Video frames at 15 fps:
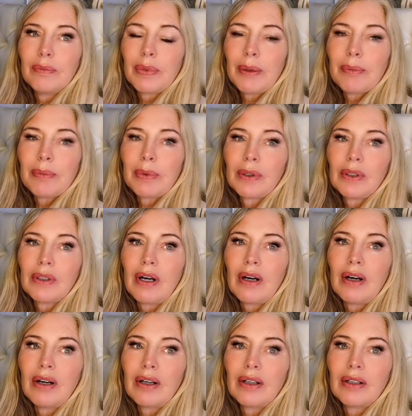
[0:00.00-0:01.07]
people
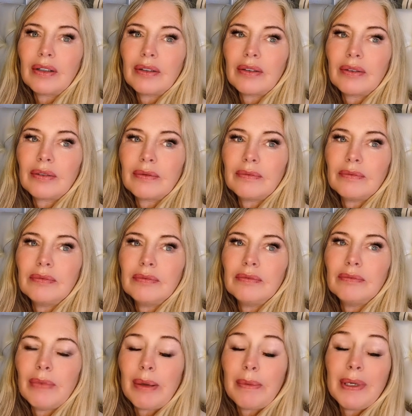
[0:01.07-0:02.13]
are
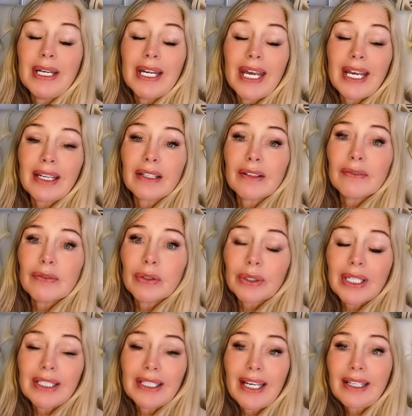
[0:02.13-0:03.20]
maybe negative
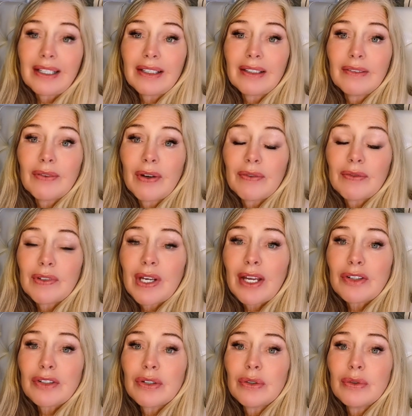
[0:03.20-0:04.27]
looking negative at,
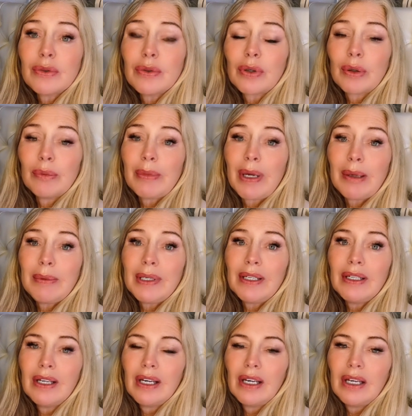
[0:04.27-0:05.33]
at you or
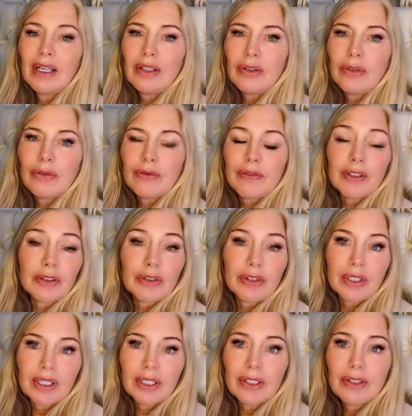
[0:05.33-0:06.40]
maybe you feel
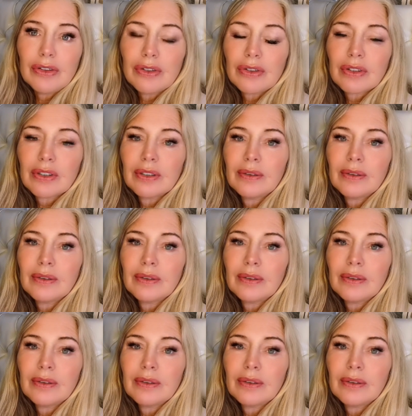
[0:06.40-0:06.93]
judged